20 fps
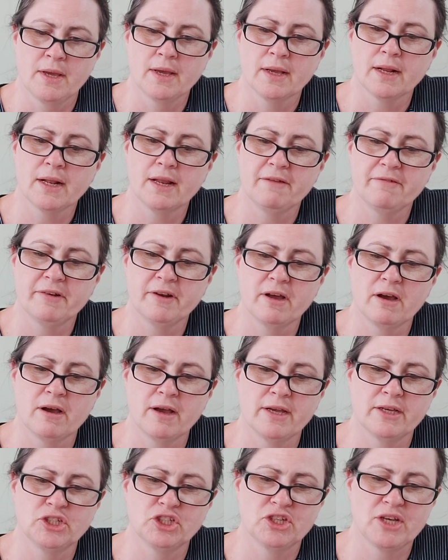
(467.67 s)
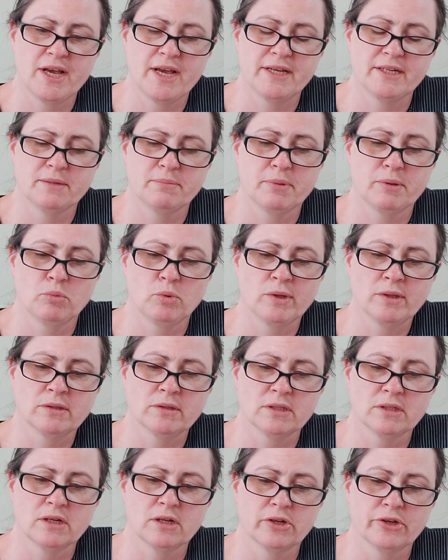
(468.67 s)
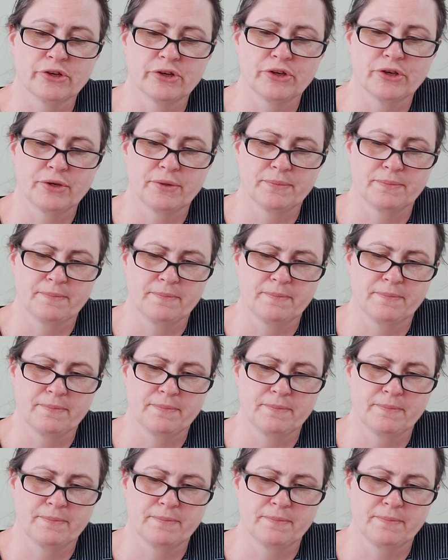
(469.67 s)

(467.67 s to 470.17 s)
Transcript: Cliff and I shared a bewildered look.